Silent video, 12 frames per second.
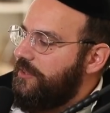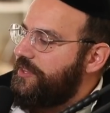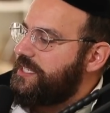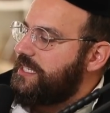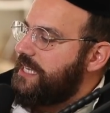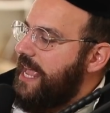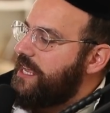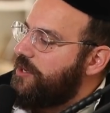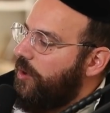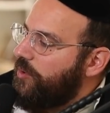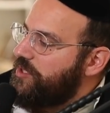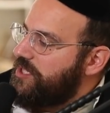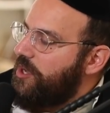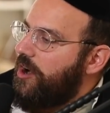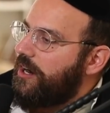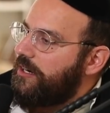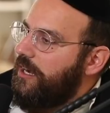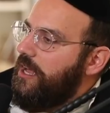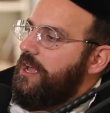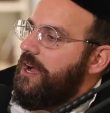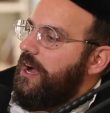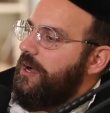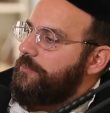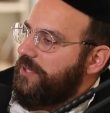This is a Gold Star
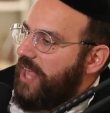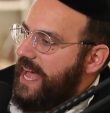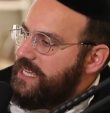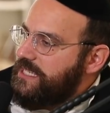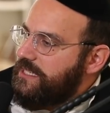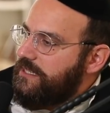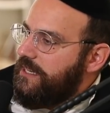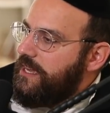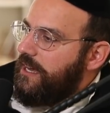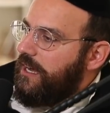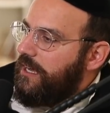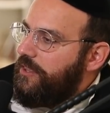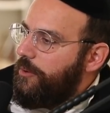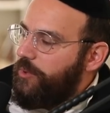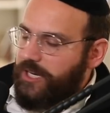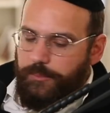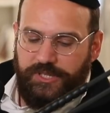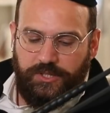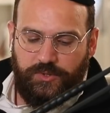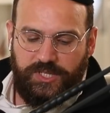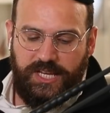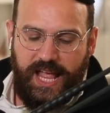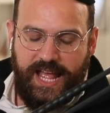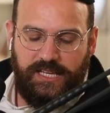glass that we're going to be
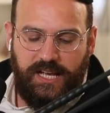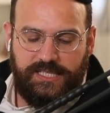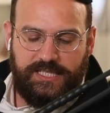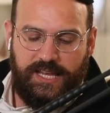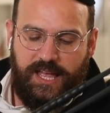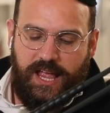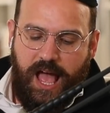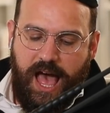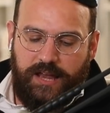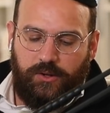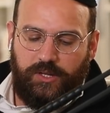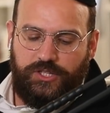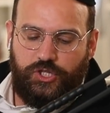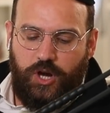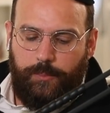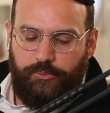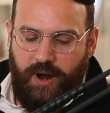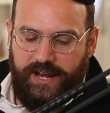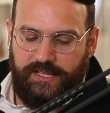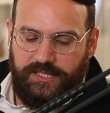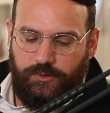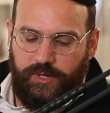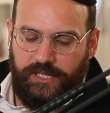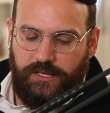using. And yes, I don't know. Let's jump right
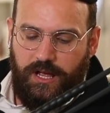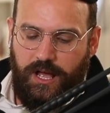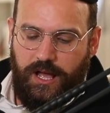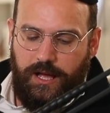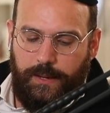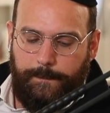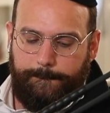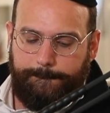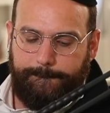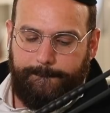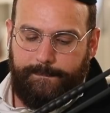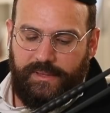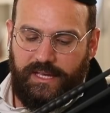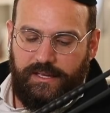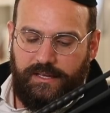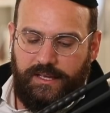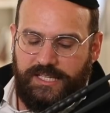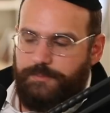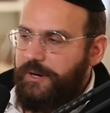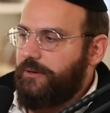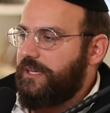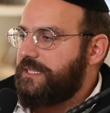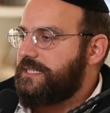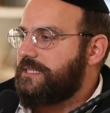into it.
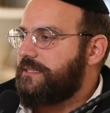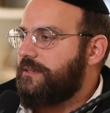Experience